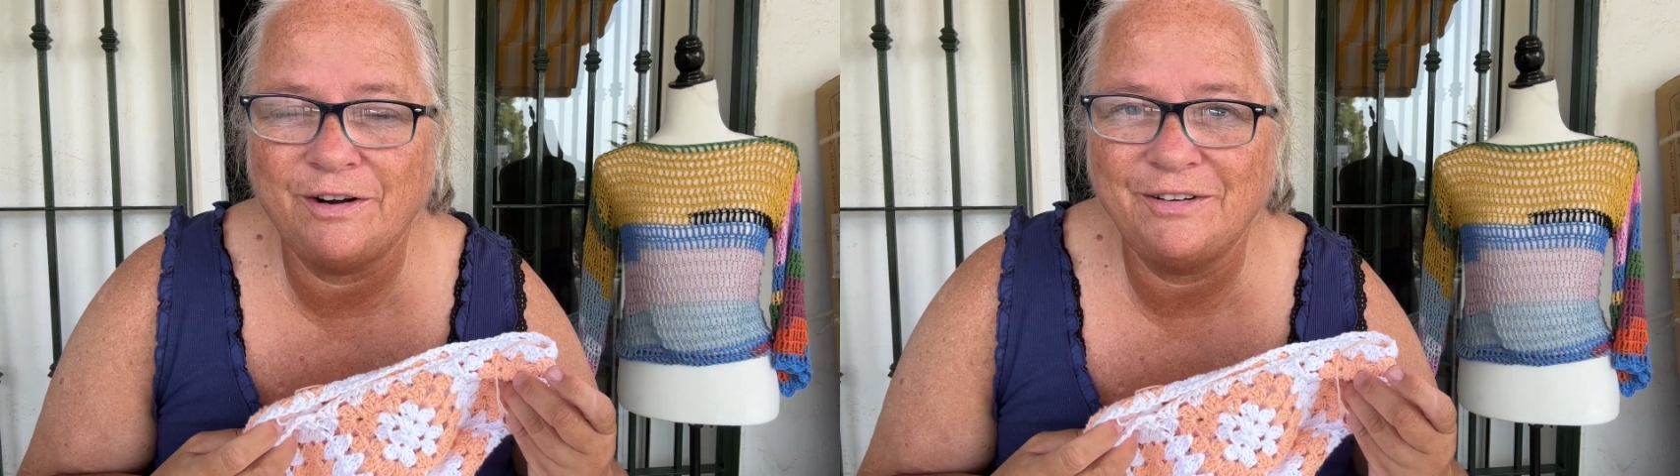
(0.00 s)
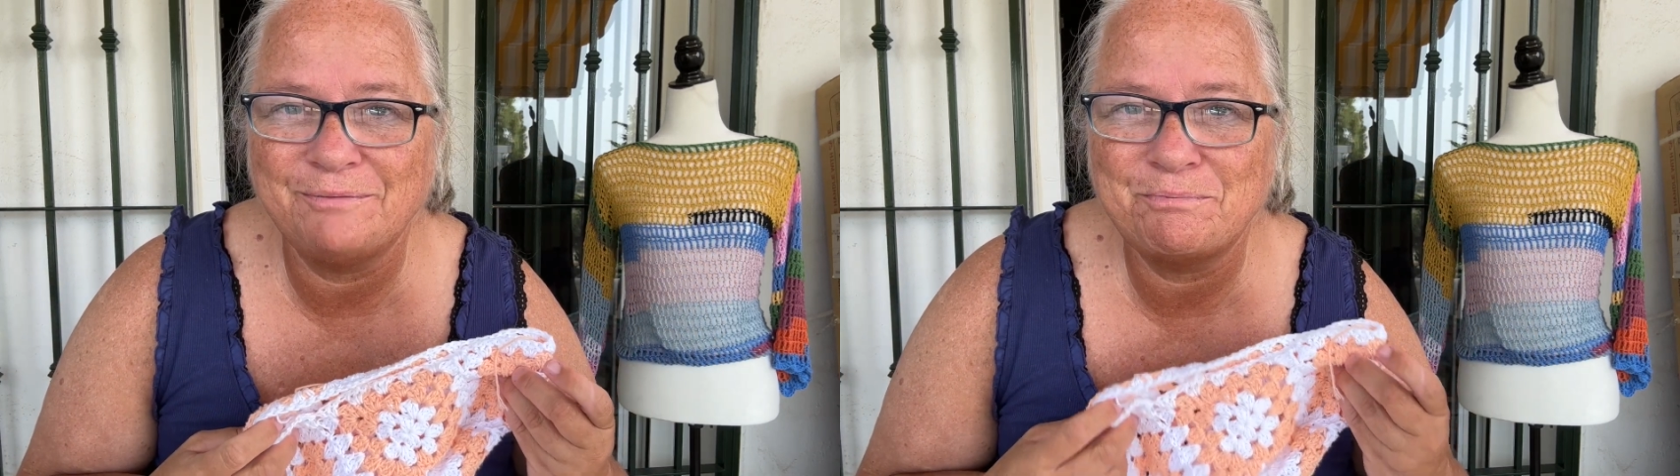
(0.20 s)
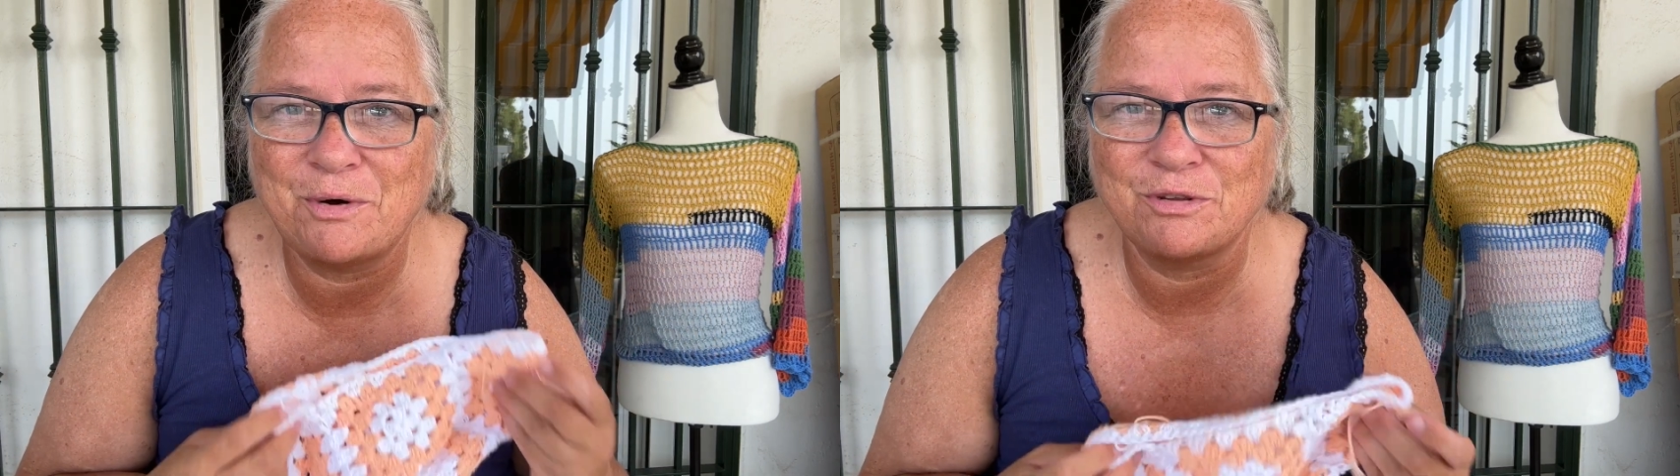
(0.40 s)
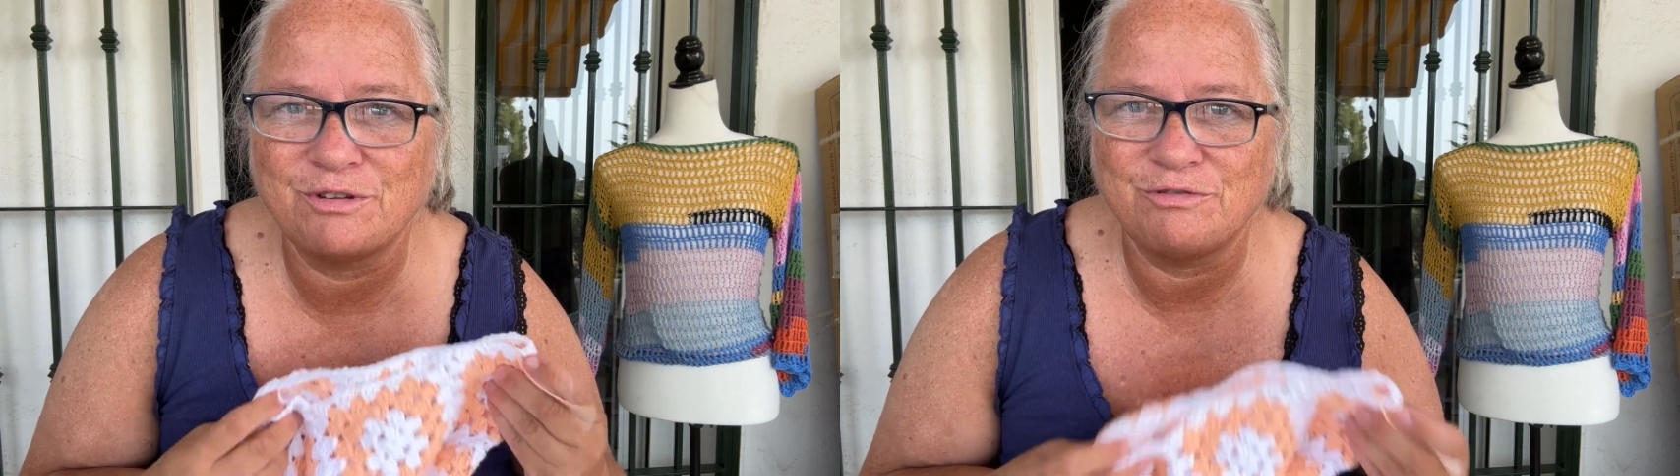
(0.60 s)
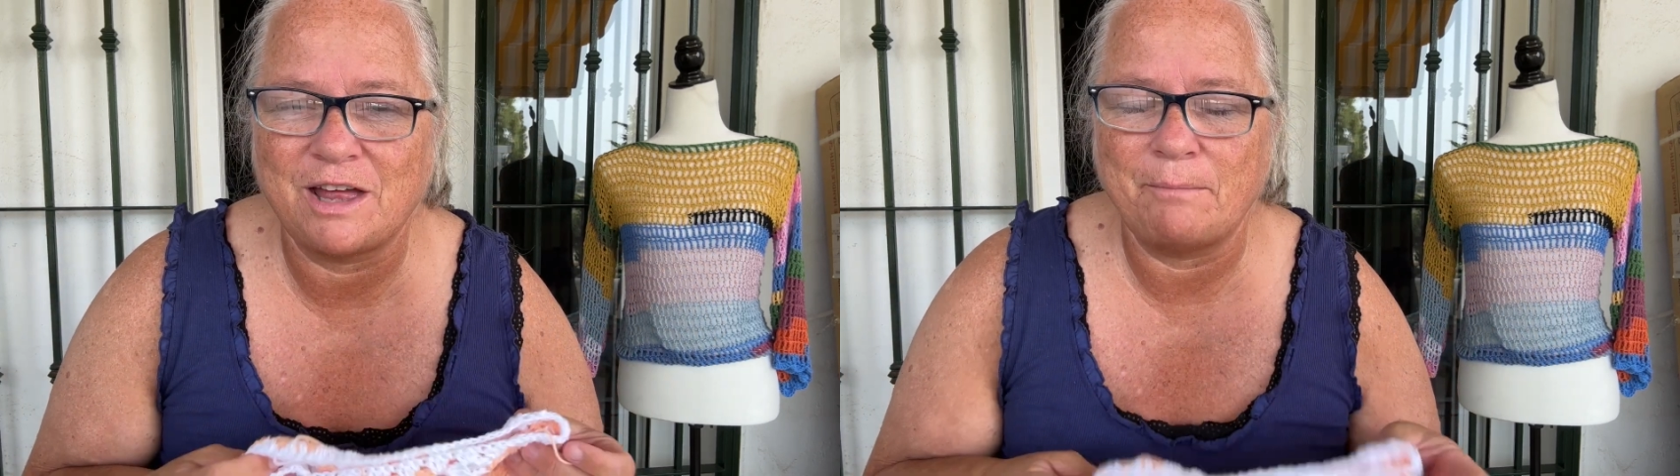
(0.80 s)
on both
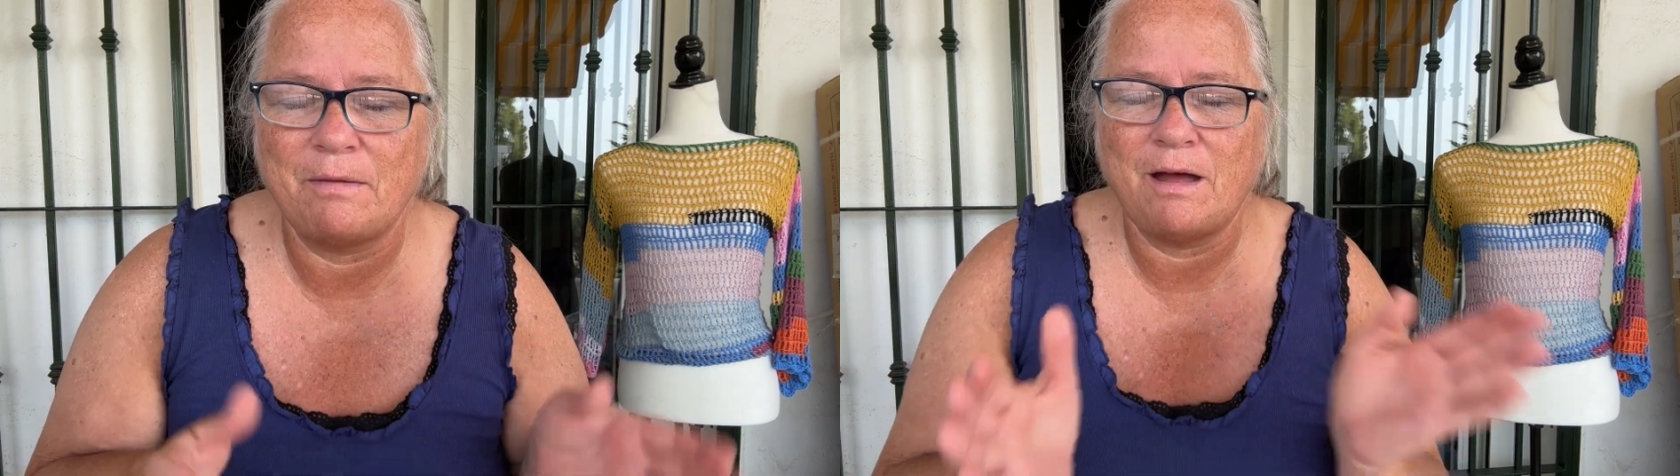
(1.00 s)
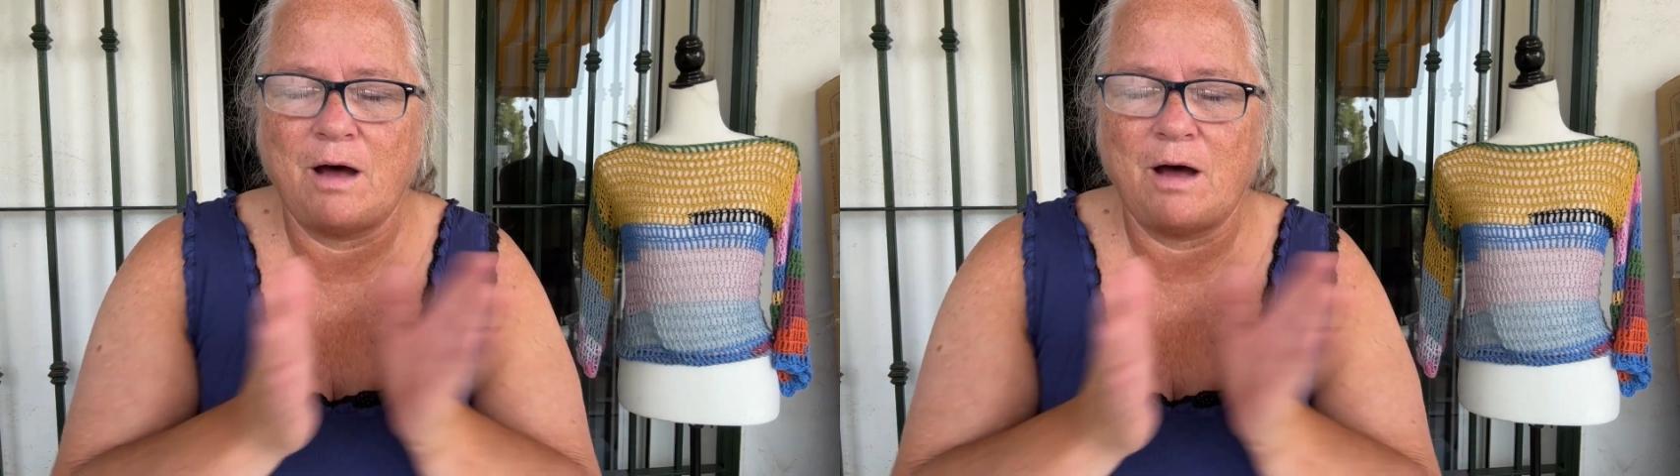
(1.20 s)
of them.